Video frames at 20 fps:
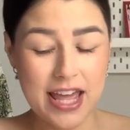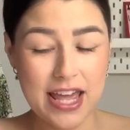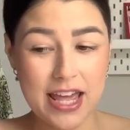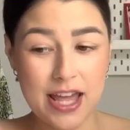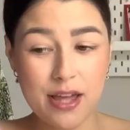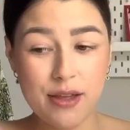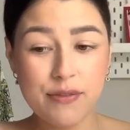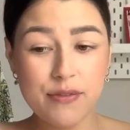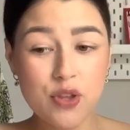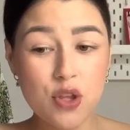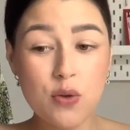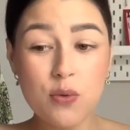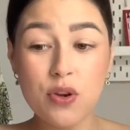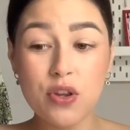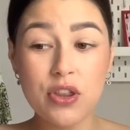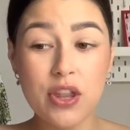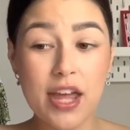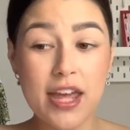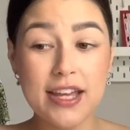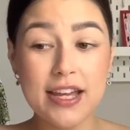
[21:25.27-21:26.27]
if you
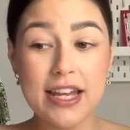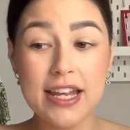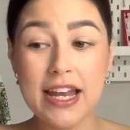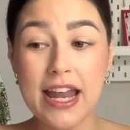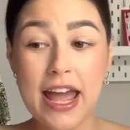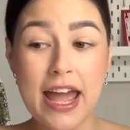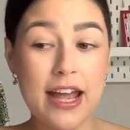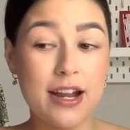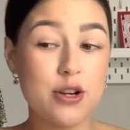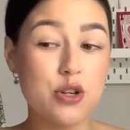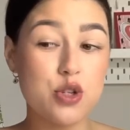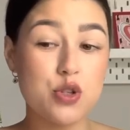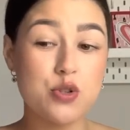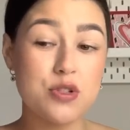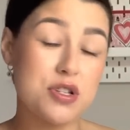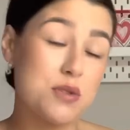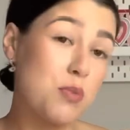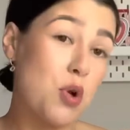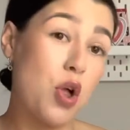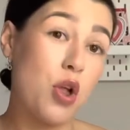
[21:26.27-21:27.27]
are like an extra
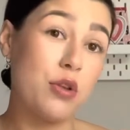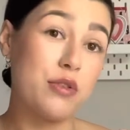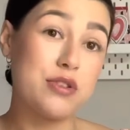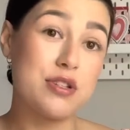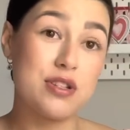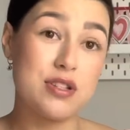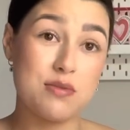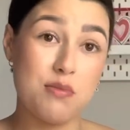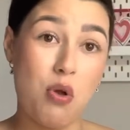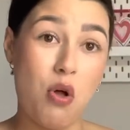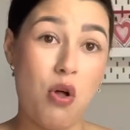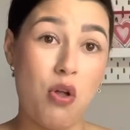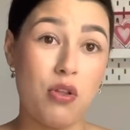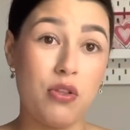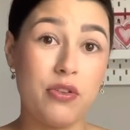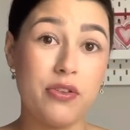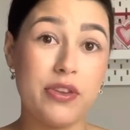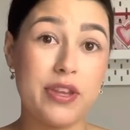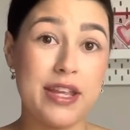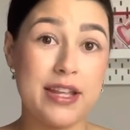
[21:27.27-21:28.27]
small to
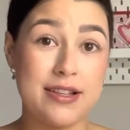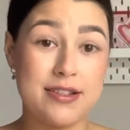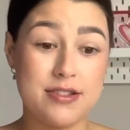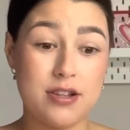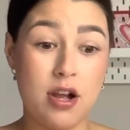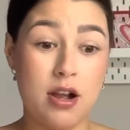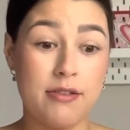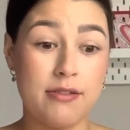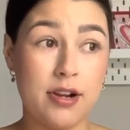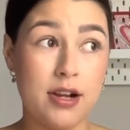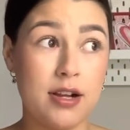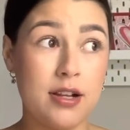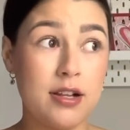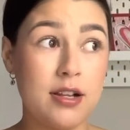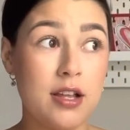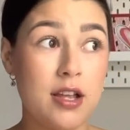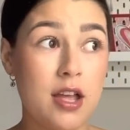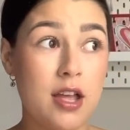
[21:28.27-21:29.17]
small in Zara,